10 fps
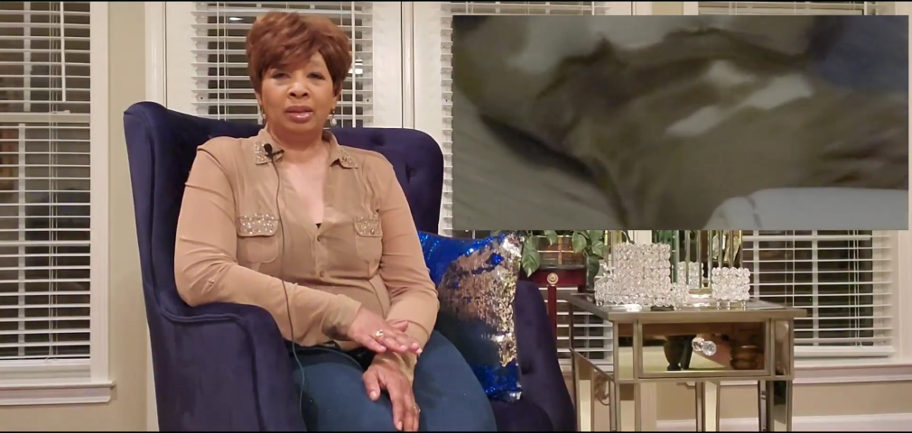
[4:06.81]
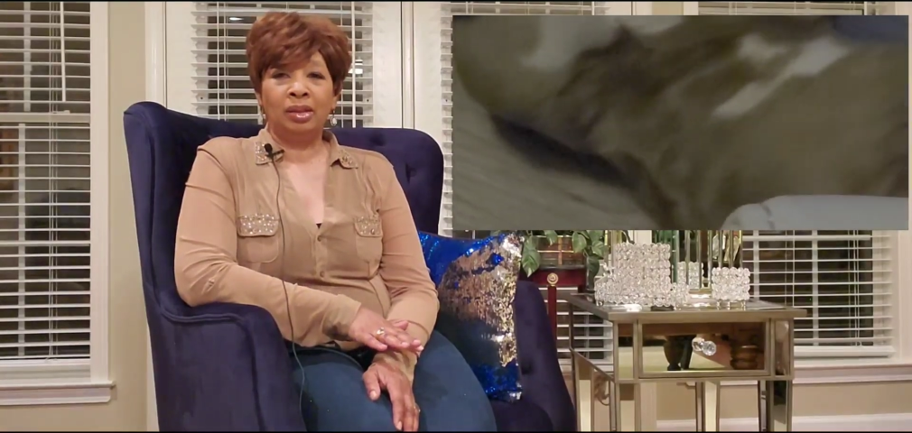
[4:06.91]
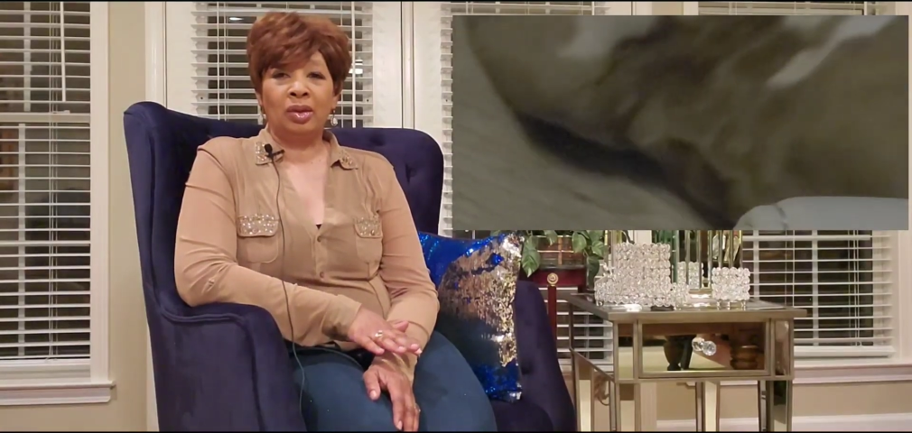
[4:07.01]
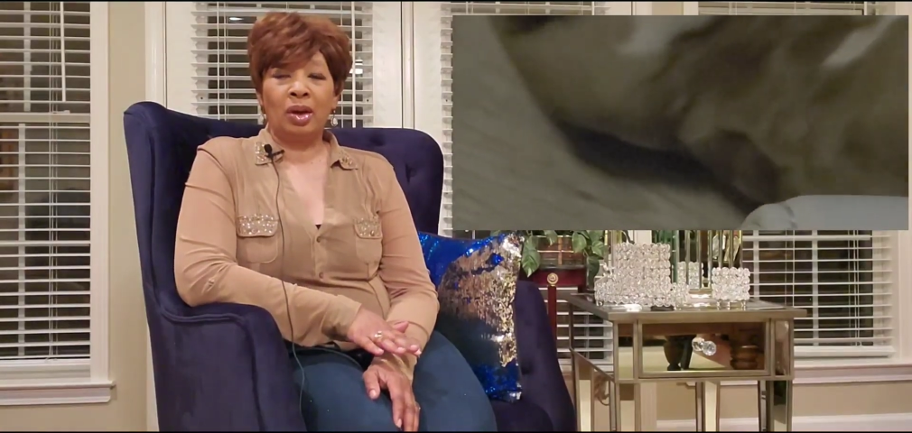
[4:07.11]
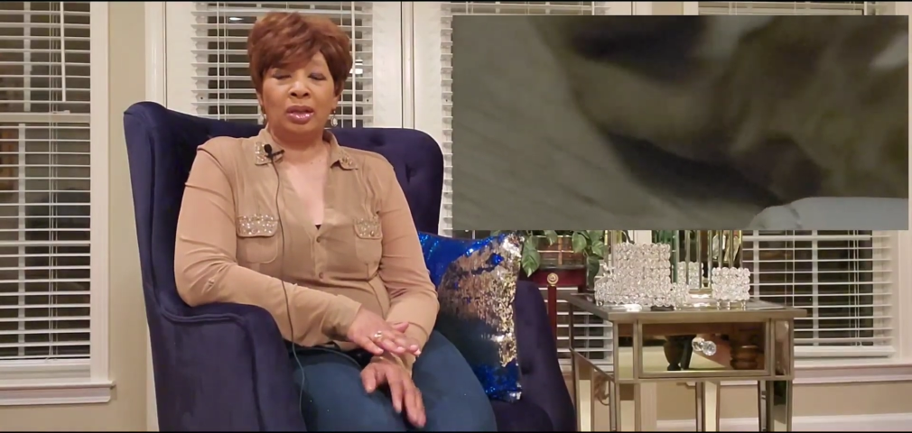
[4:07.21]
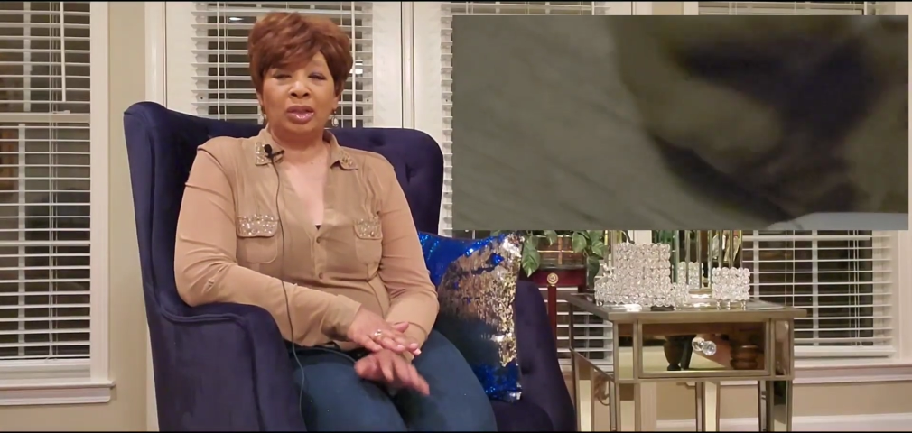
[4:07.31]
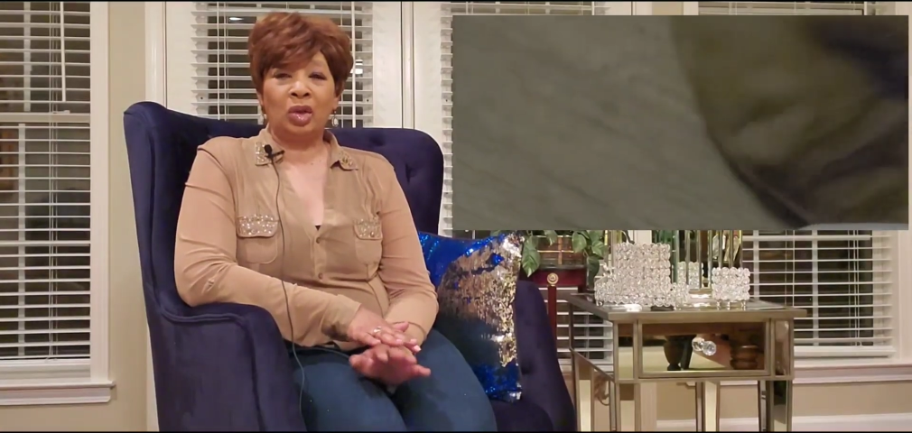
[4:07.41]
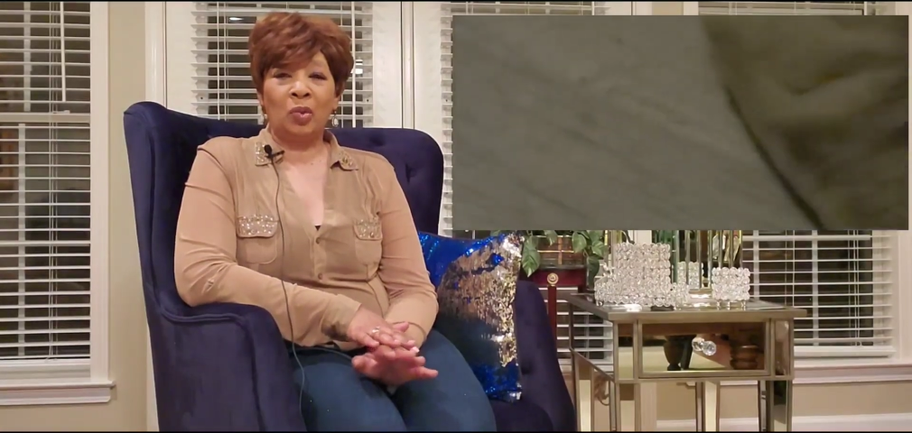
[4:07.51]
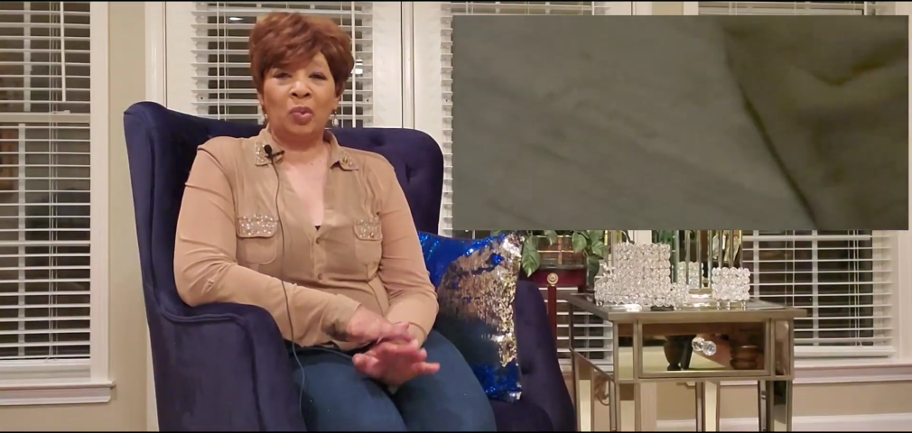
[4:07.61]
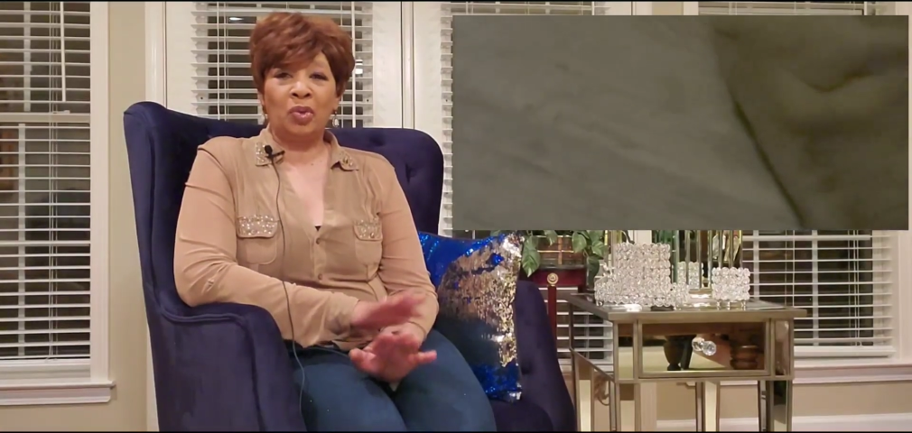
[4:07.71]
So I
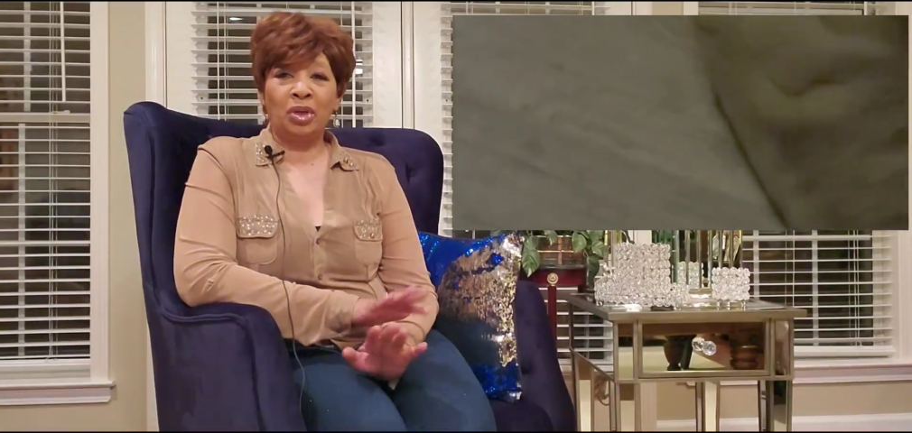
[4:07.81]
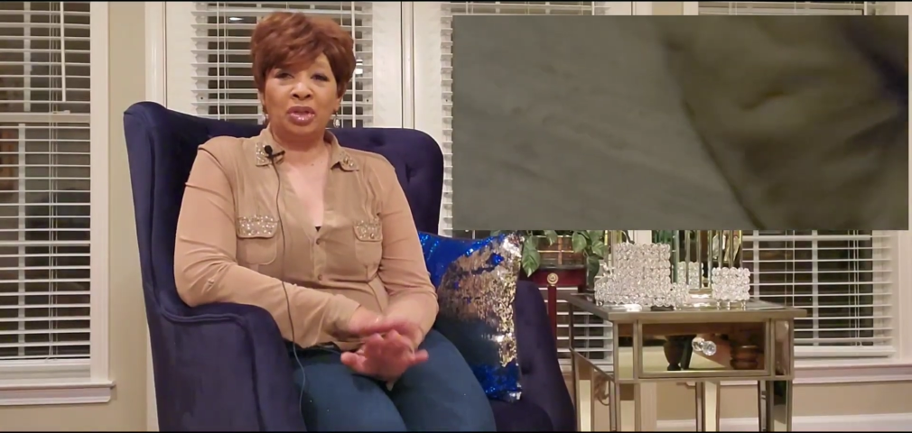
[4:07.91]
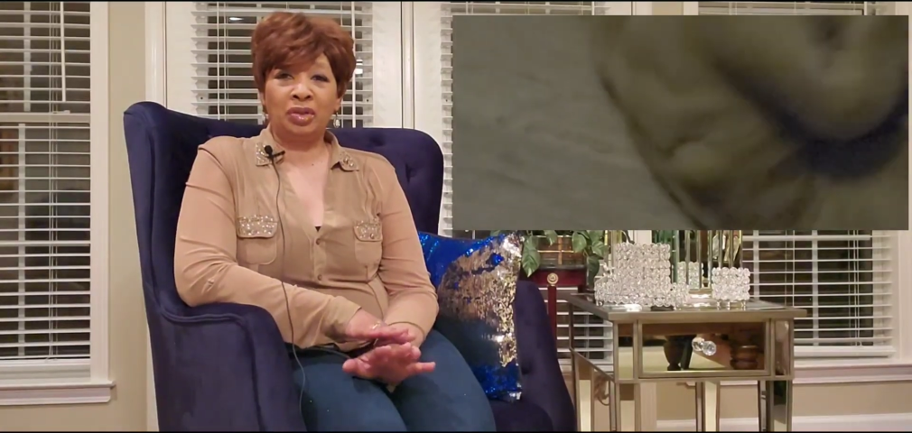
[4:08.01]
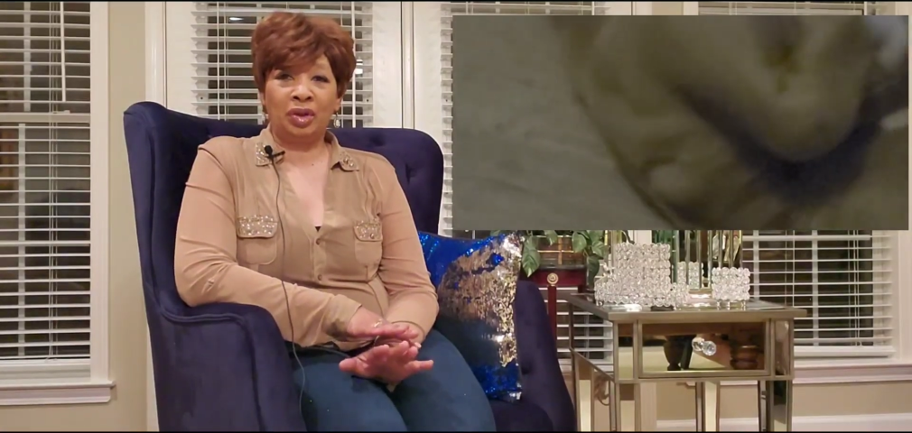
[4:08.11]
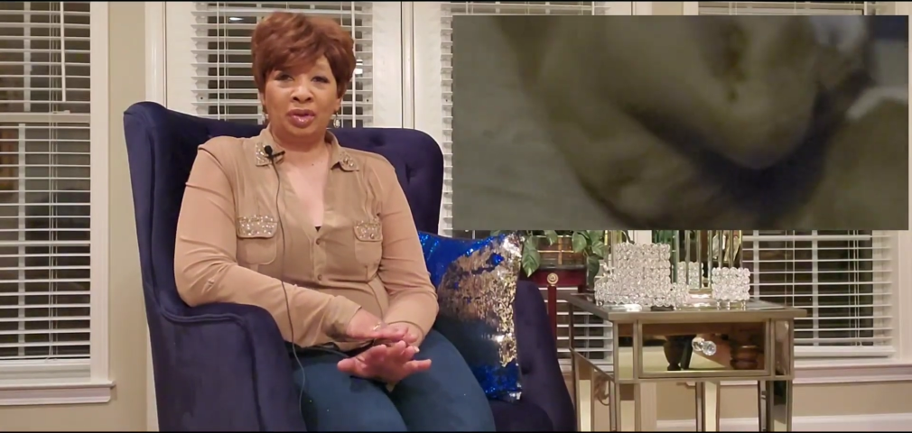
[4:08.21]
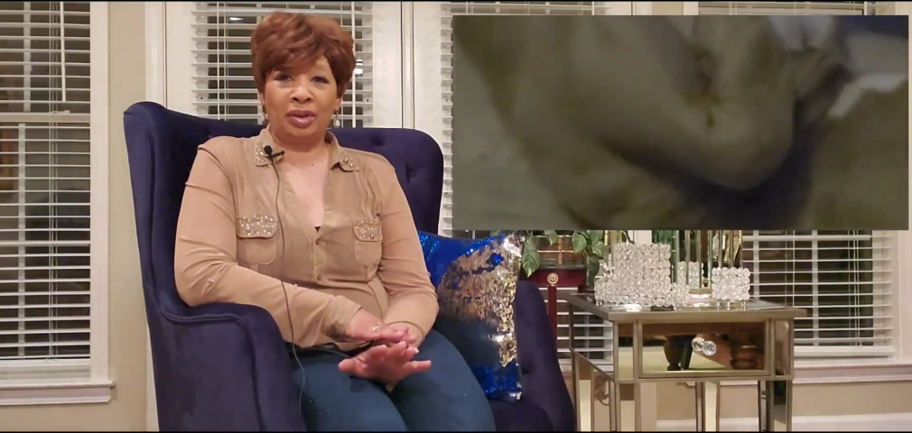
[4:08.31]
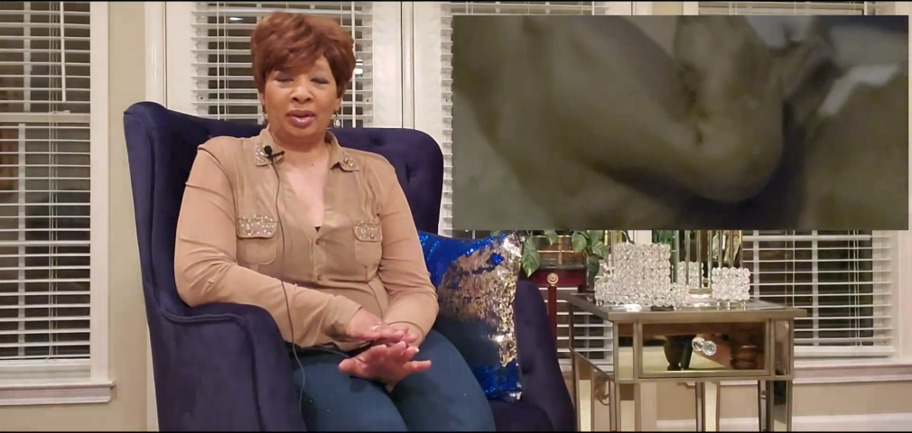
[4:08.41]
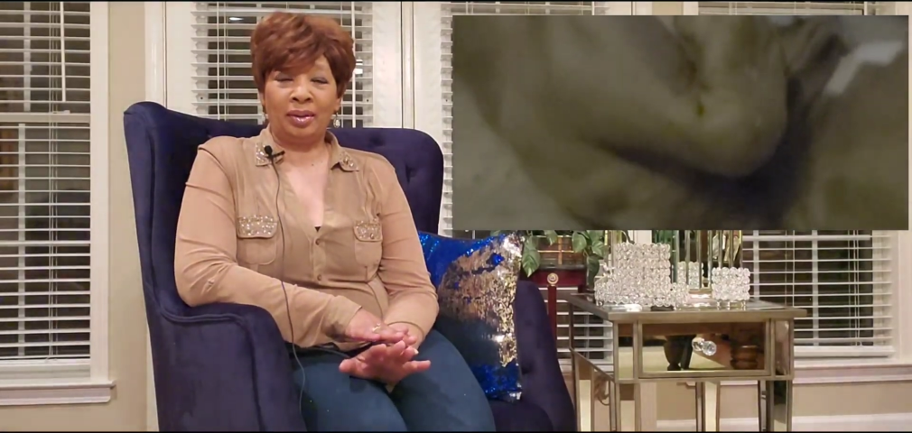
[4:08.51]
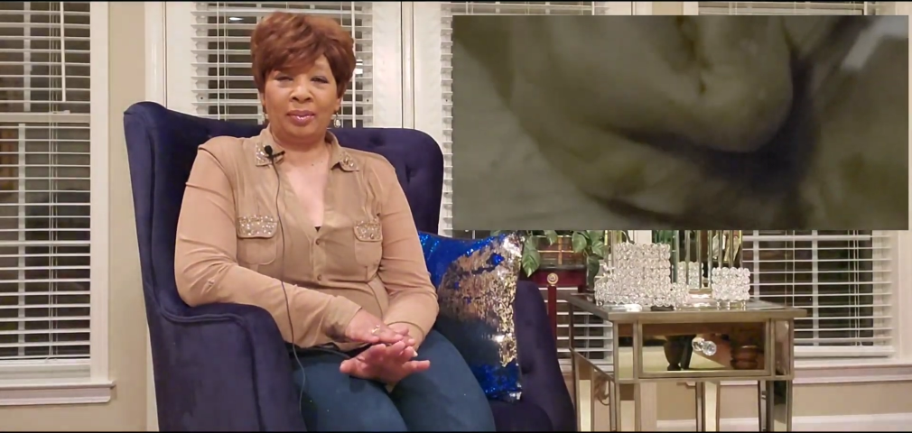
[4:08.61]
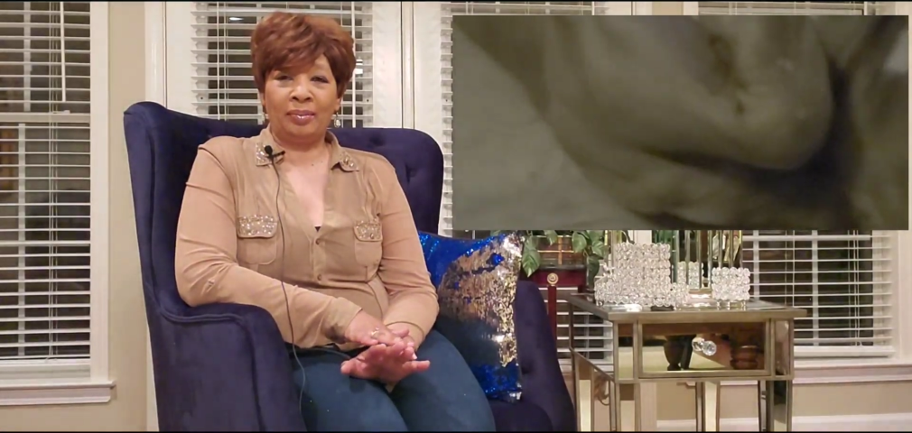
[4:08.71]
just hope you enjoy
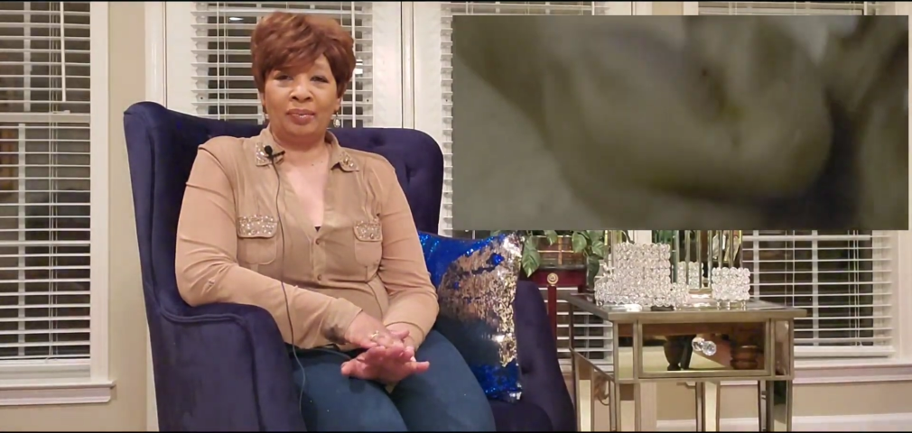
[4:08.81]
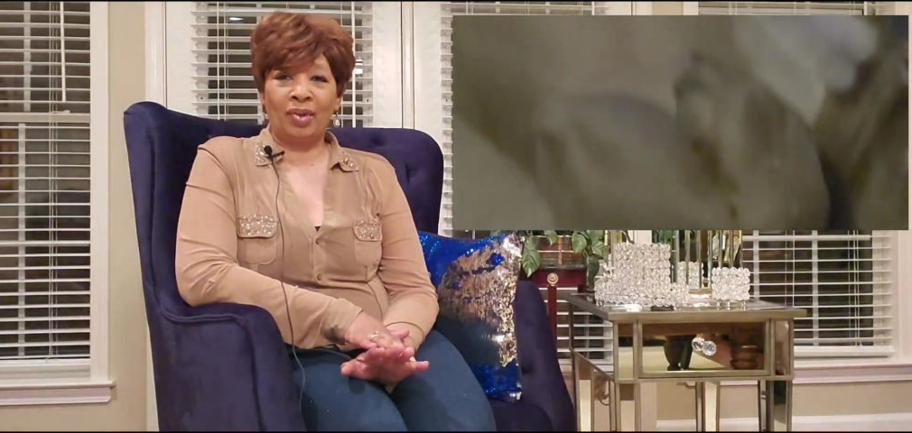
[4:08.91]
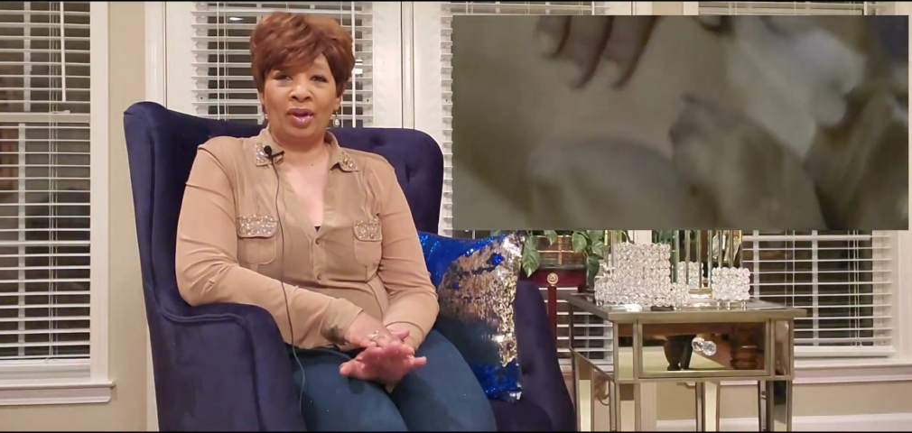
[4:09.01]
them.